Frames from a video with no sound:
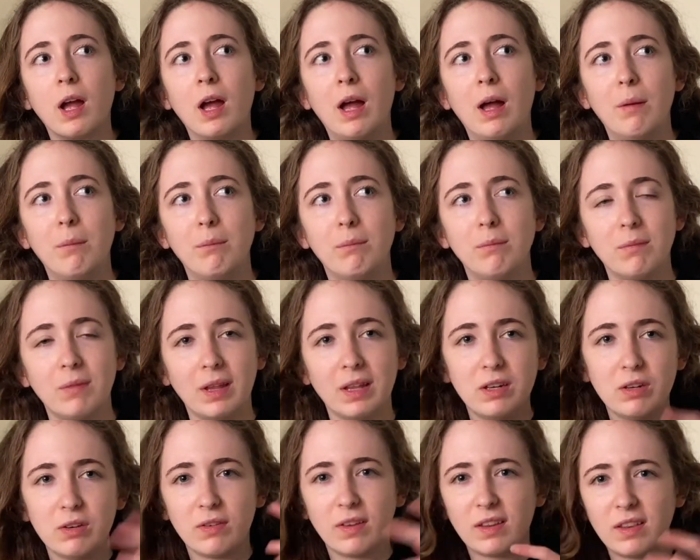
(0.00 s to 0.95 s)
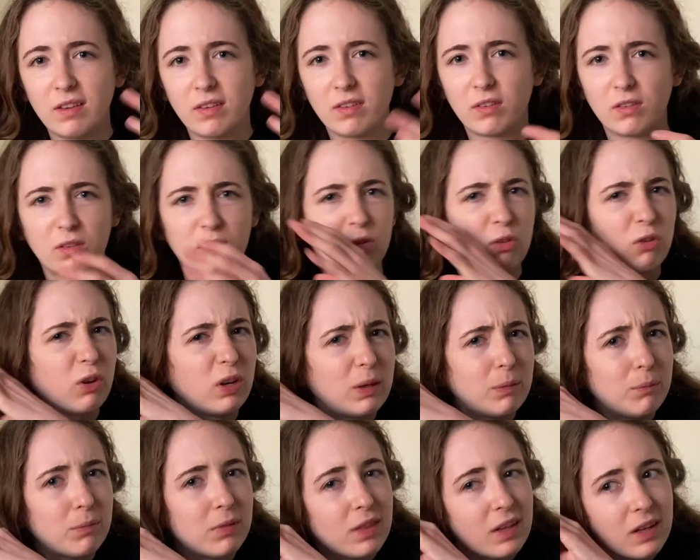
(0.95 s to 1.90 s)
um, and use like this
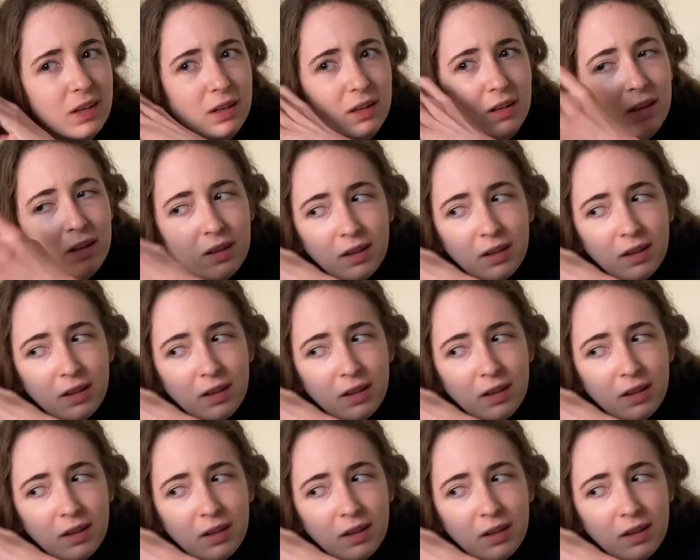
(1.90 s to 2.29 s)
cream thing.